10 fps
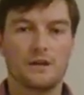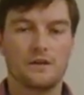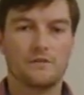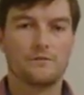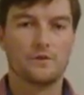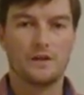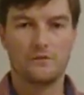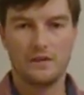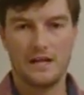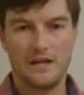and for
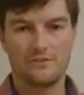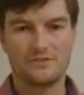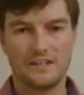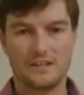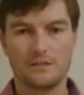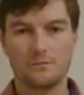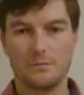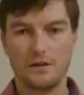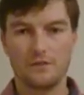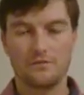every half second
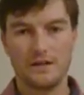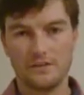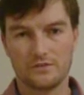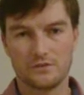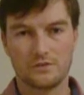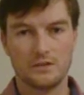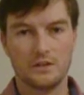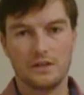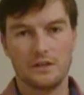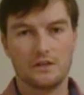faster
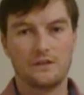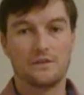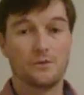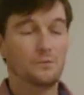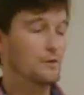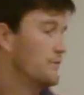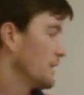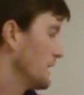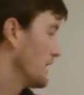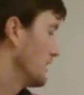in the 30-meter
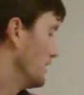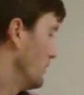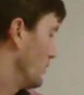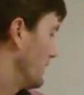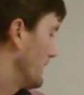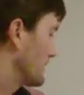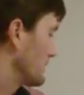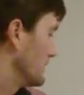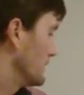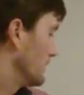fly, we
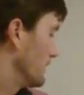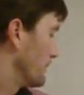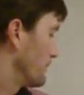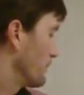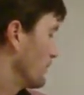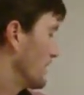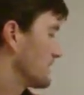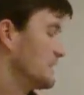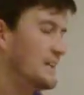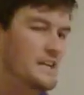actually
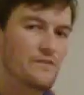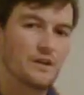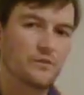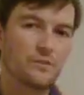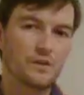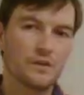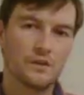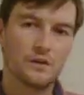gave every